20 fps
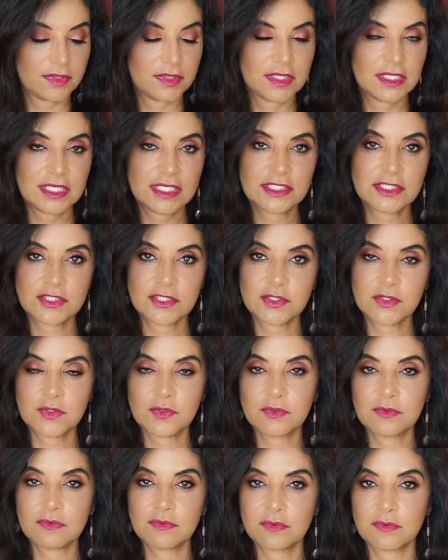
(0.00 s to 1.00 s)
These
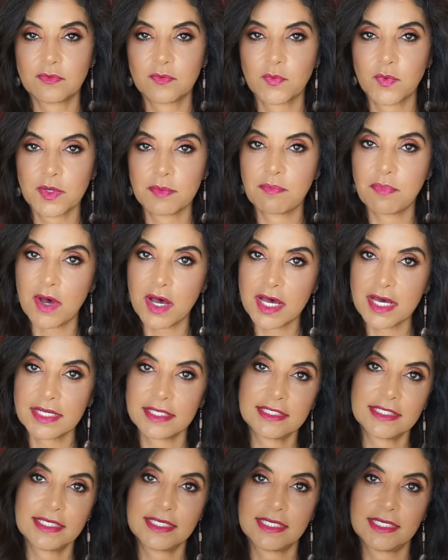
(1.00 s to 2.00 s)
two we
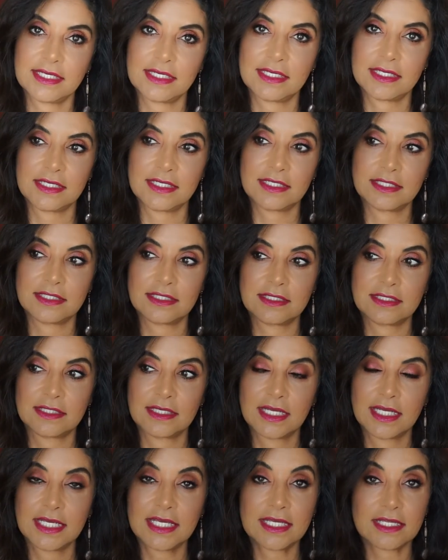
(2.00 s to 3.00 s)
bought in
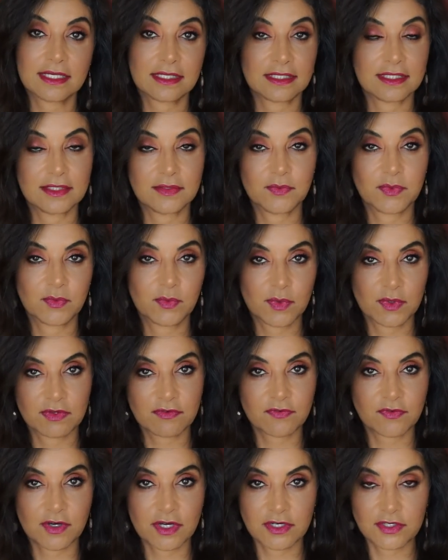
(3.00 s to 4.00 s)
Italy when we
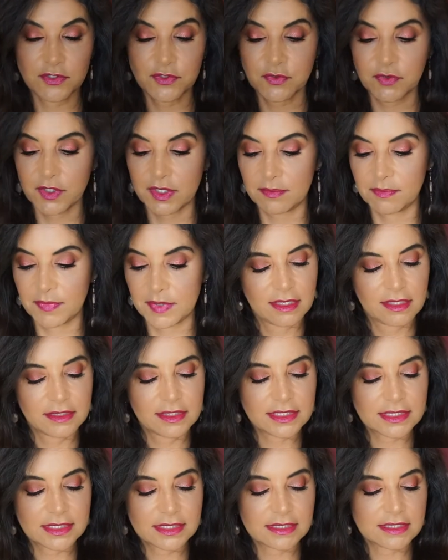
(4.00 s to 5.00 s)
went on our trip.
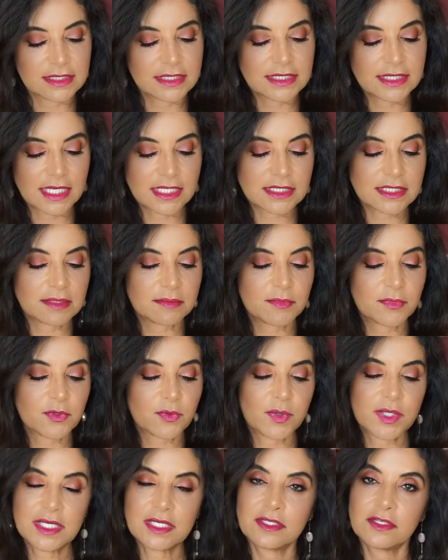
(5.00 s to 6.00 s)
This is the Santa
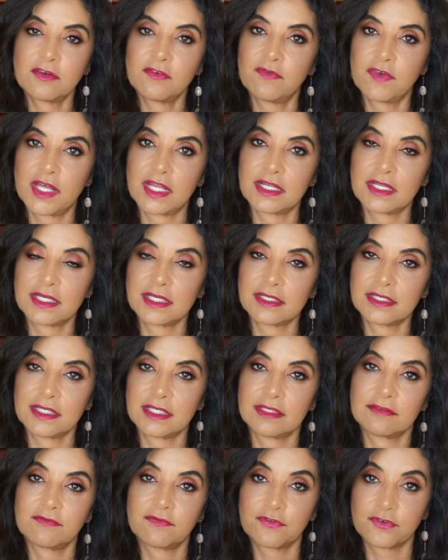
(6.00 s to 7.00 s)
Maria Novella
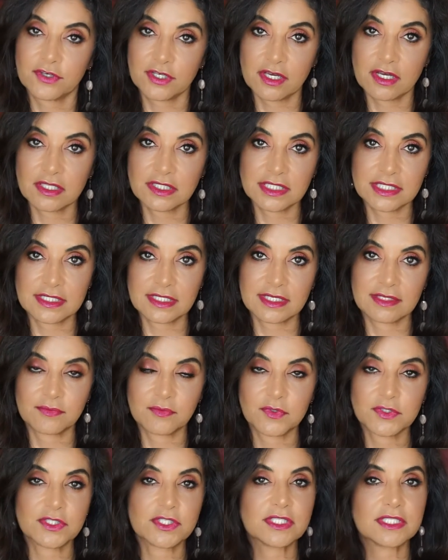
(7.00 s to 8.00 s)
in Firenze,
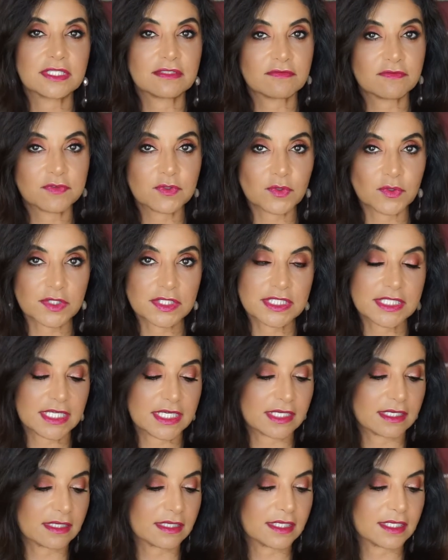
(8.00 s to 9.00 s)
which is in Florence,
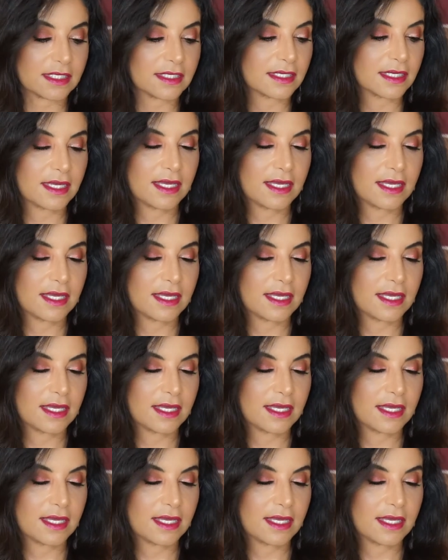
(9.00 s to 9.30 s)
Italy.